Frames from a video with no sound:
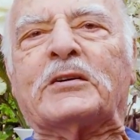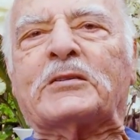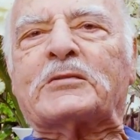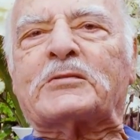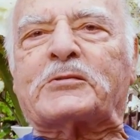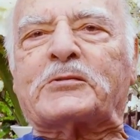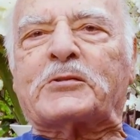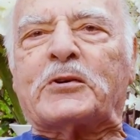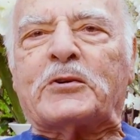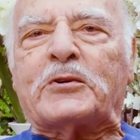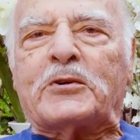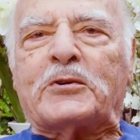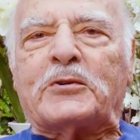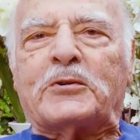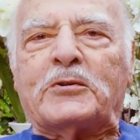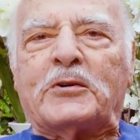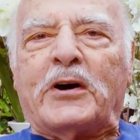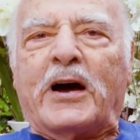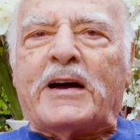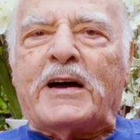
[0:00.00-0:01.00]

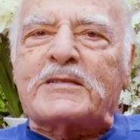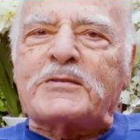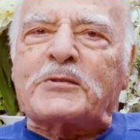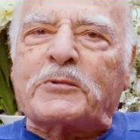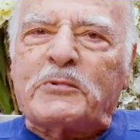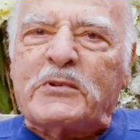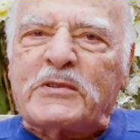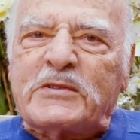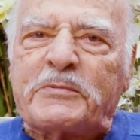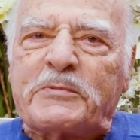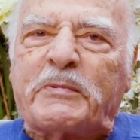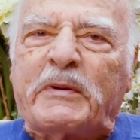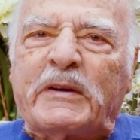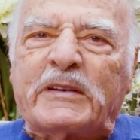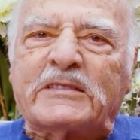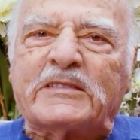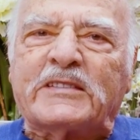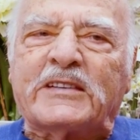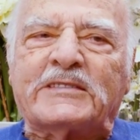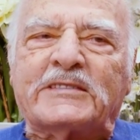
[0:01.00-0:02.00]
So as we
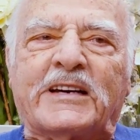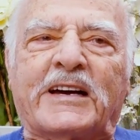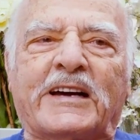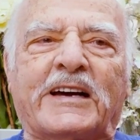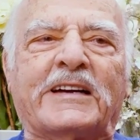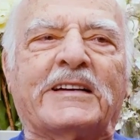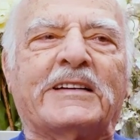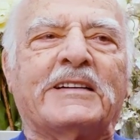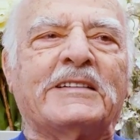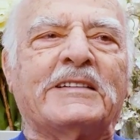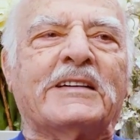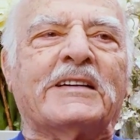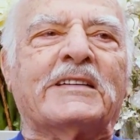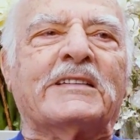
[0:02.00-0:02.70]
speak today,